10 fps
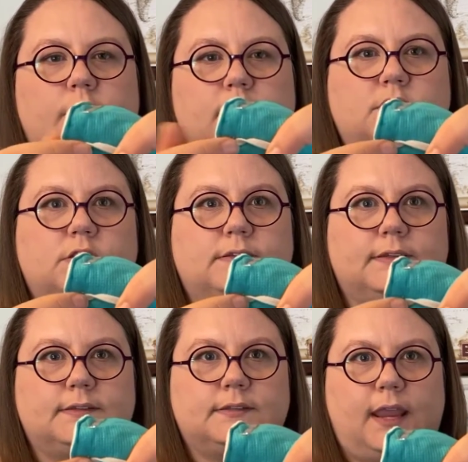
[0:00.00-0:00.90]
That's just
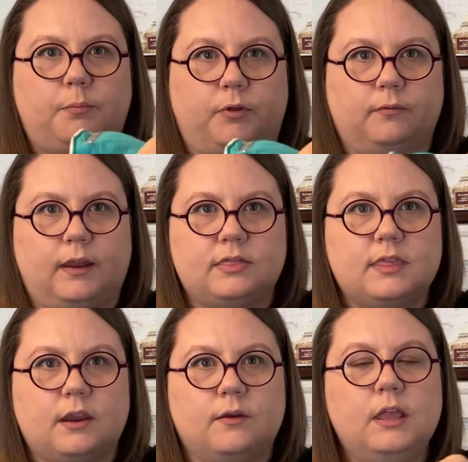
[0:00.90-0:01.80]
a staple right
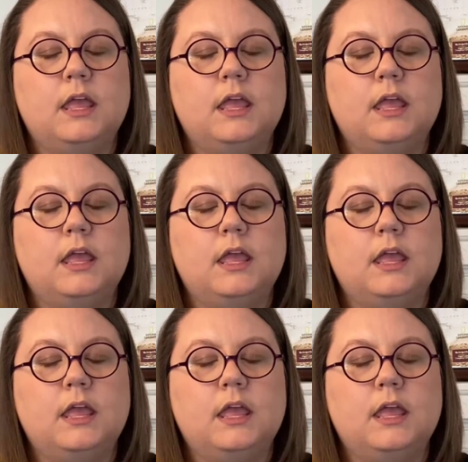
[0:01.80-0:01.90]
there.